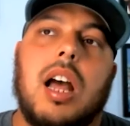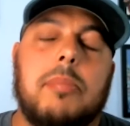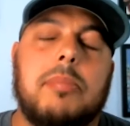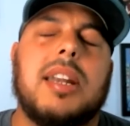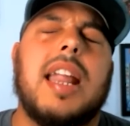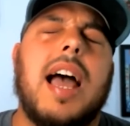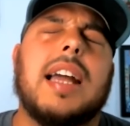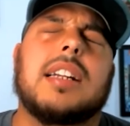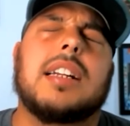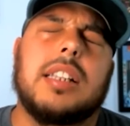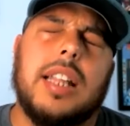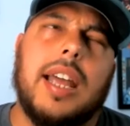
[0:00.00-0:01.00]
not
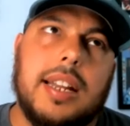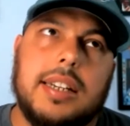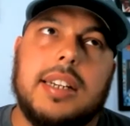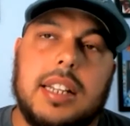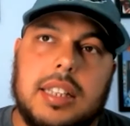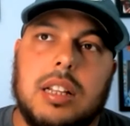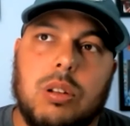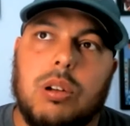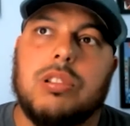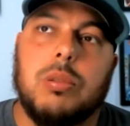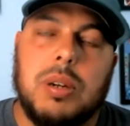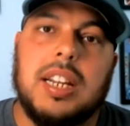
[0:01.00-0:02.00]
glad that they
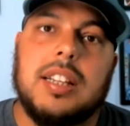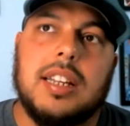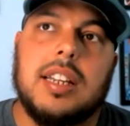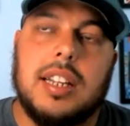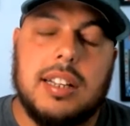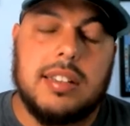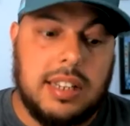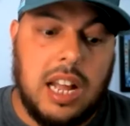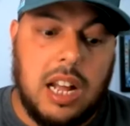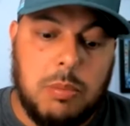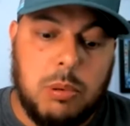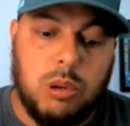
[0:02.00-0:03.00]
lost the way they did against the
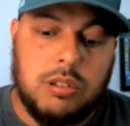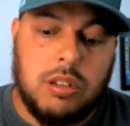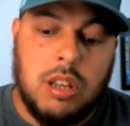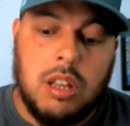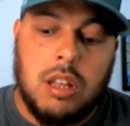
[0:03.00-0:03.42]
Cowboys,